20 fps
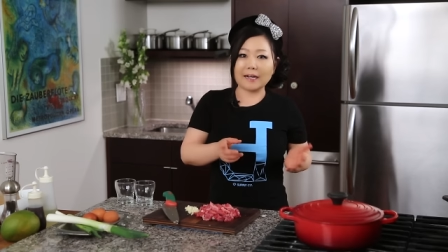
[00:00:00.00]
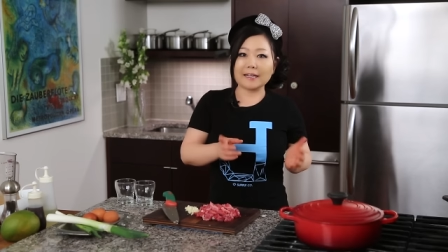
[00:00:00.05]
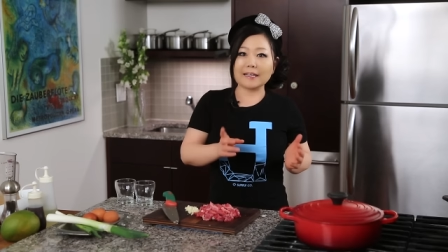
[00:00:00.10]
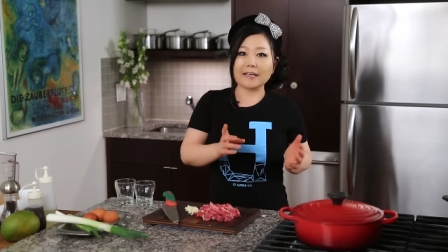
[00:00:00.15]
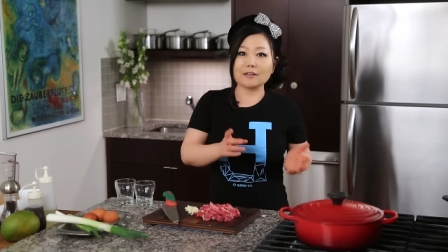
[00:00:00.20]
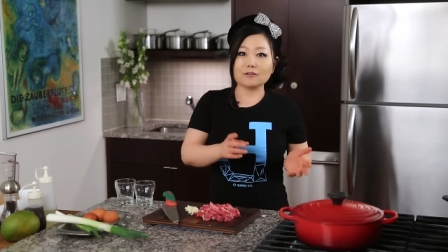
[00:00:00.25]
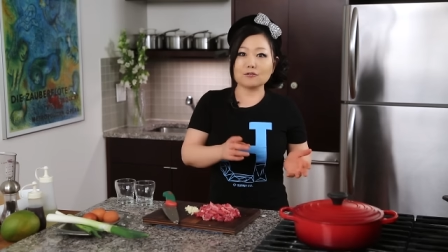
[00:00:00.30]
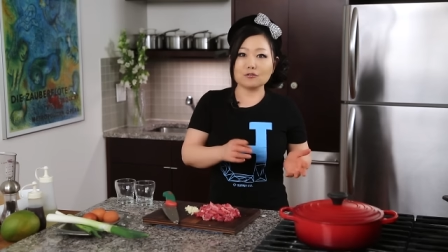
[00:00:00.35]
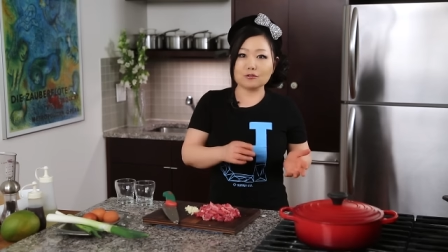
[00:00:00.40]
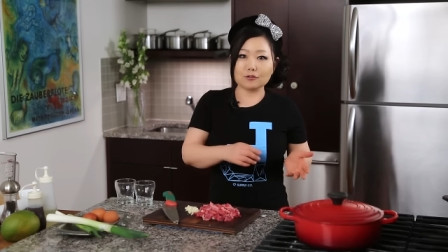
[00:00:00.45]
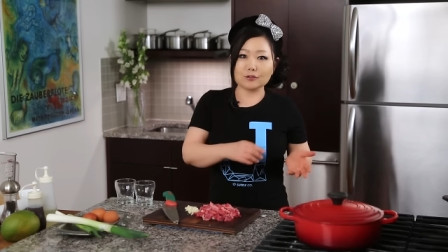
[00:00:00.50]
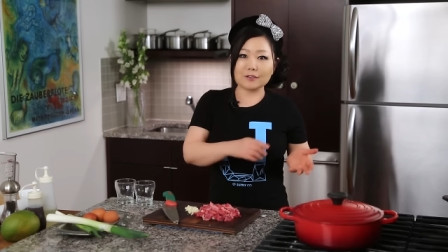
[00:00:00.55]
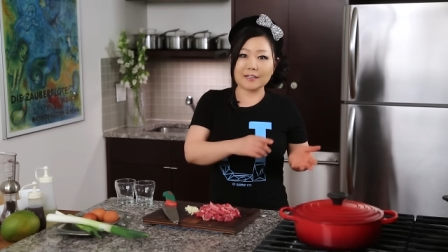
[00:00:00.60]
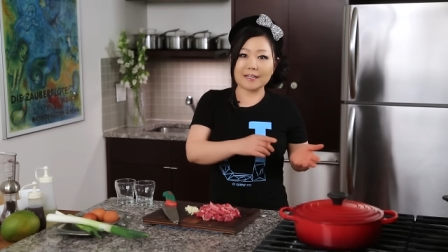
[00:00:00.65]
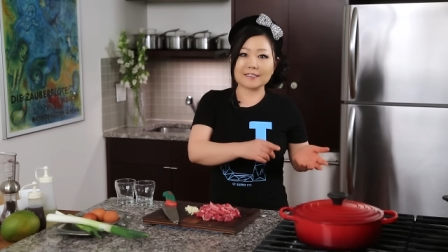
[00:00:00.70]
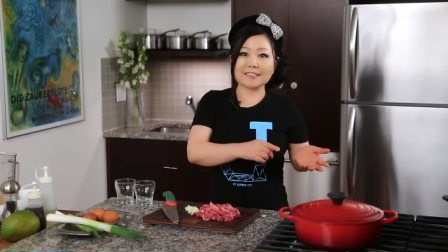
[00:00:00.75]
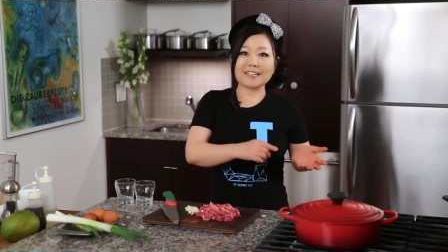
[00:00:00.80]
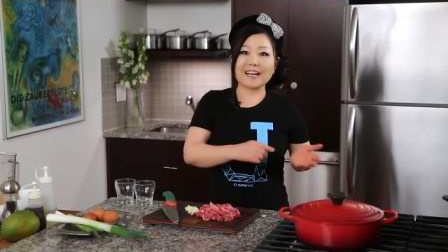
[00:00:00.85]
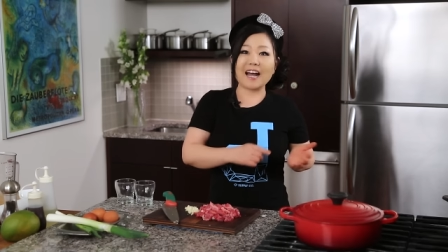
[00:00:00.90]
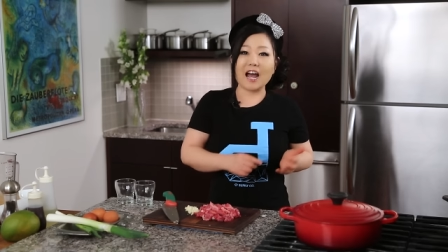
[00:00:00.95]
I can use
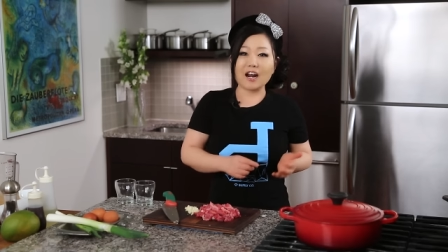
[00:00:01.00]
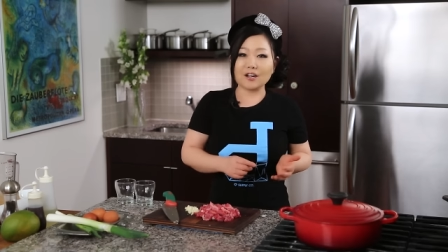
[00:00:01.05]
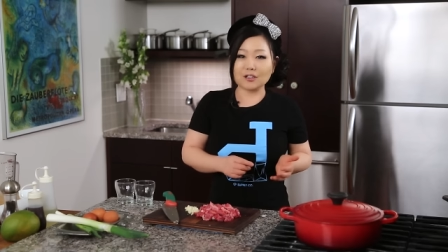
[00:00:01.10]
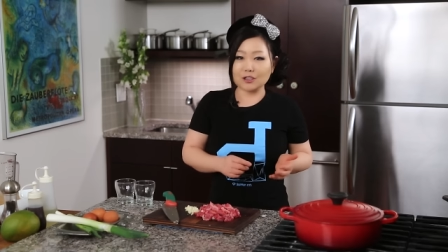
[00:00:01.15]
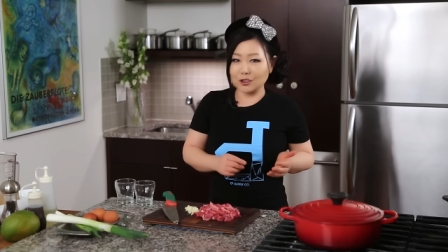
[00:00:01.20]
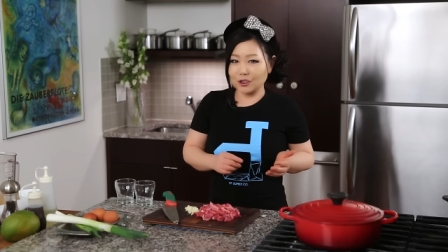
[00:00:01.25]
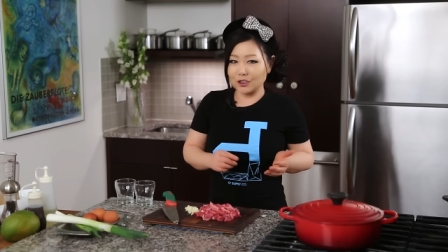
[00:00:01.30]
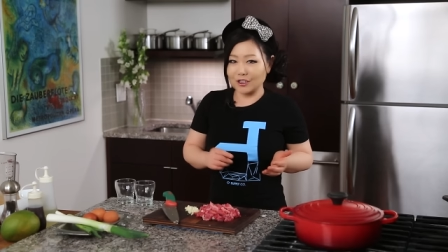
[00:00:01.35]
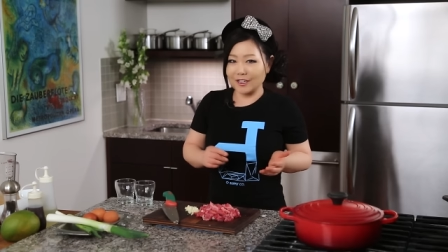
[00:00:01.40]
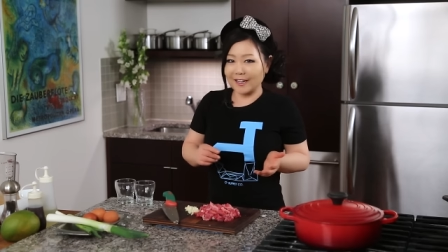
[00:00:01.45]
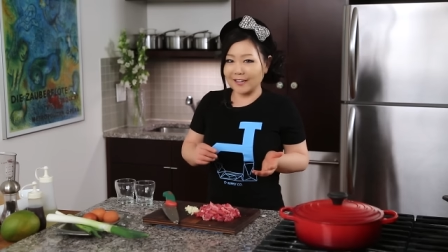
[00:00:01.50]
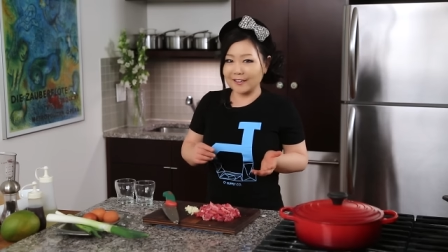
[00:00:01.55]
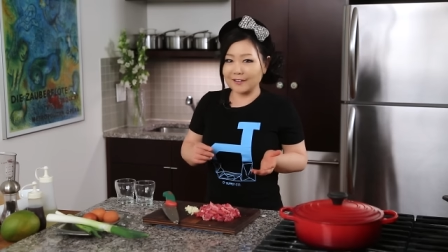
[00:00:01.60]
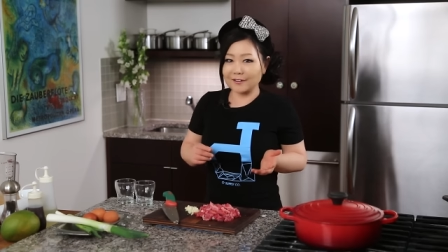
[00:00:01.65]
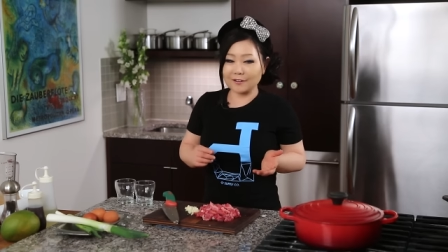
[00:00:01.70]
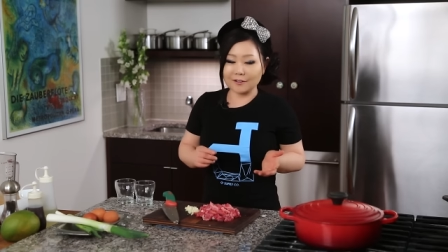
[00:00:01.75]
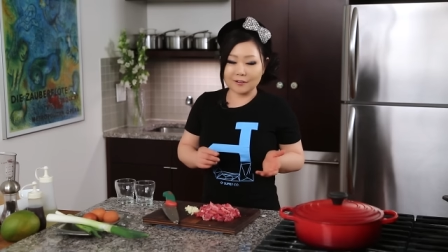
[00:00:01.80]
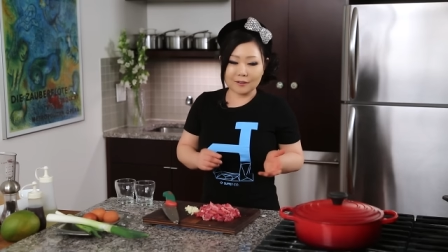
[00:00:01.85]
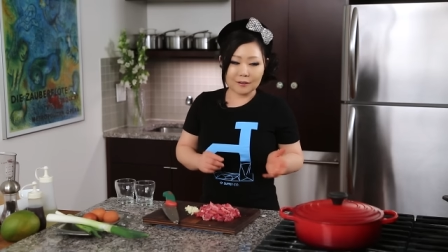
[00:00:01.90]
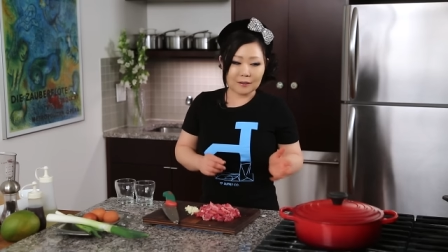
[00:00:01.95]
as a garnish
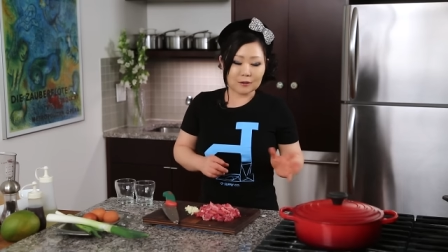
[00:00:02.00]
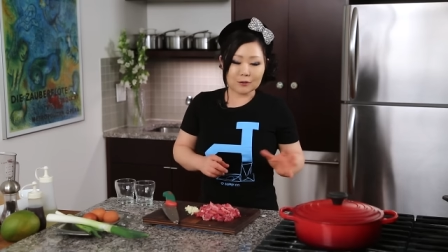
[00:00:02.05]
later.